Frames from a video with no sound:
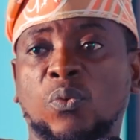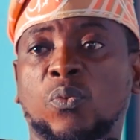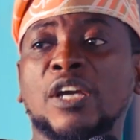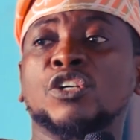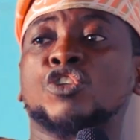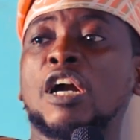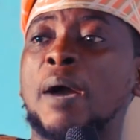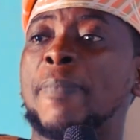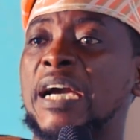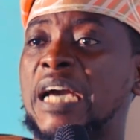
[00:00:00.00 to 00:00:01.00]
When you talk
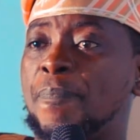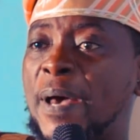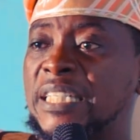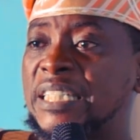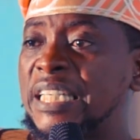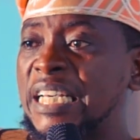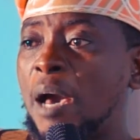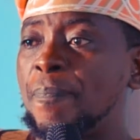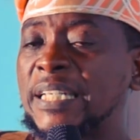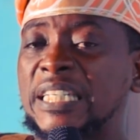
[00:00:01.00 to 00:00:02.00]
about capacity,
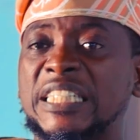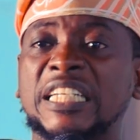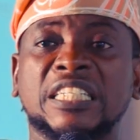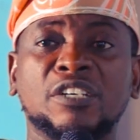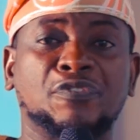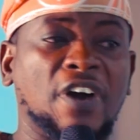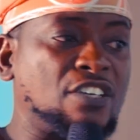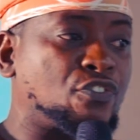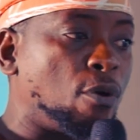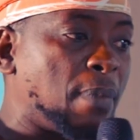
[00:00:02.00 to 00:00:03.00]
capacity
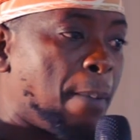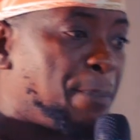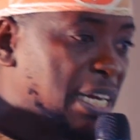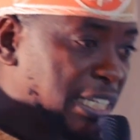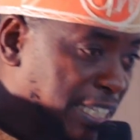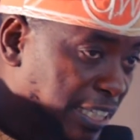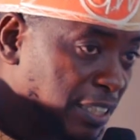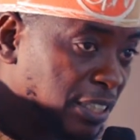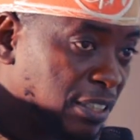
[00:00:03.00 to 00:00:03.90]
differs from ability.